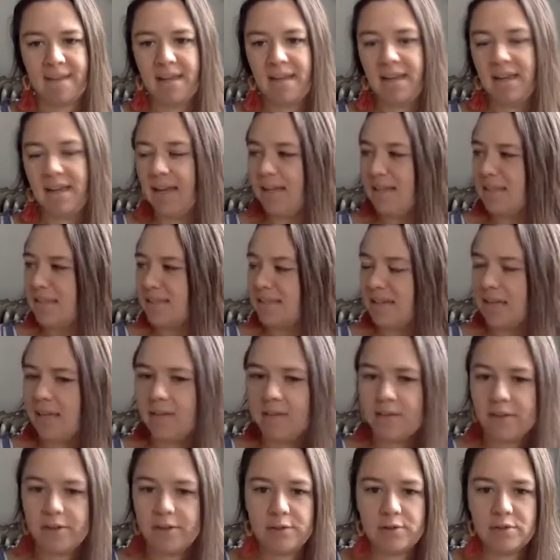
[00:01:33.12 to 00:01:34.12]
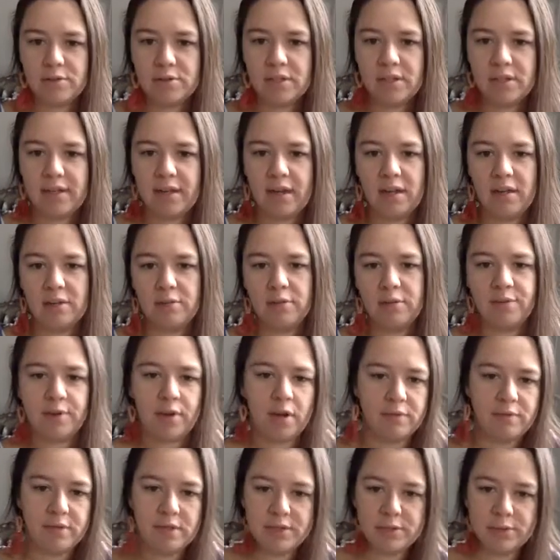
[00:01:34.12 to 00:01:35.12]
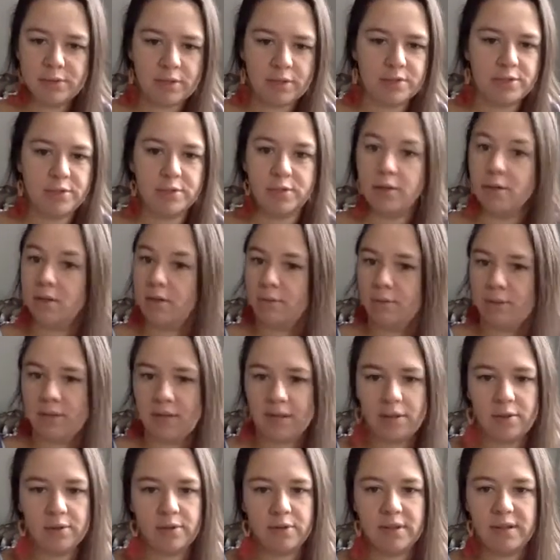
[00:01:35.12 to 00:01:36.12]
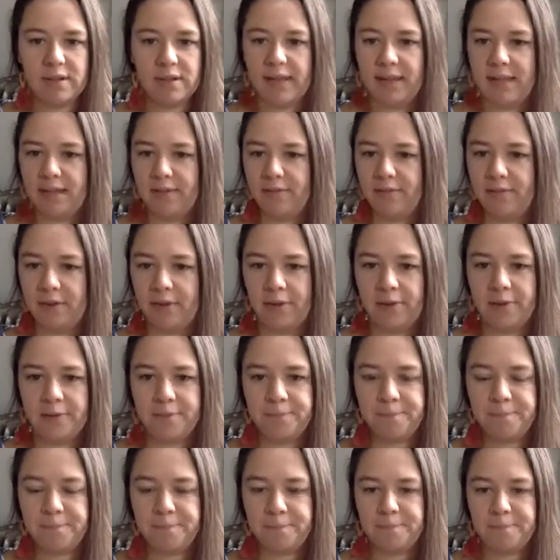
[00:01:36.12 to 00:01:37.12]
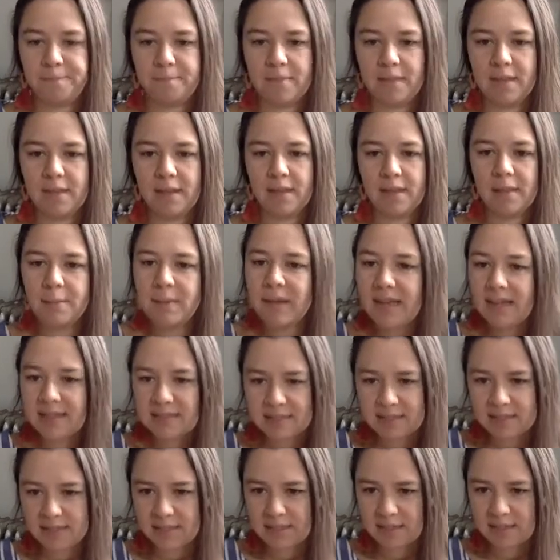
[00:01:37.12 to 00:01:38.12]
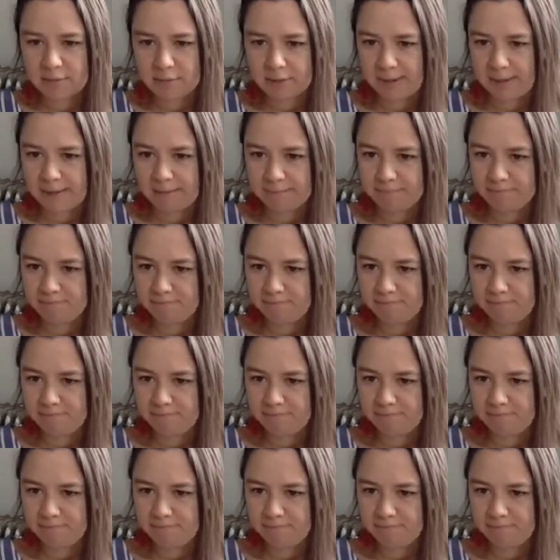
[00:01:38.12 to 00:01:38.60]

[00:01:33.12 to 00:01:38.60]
Instead, they're usually on a revolving door to Goodwill or the landfill. Let me ask it this way.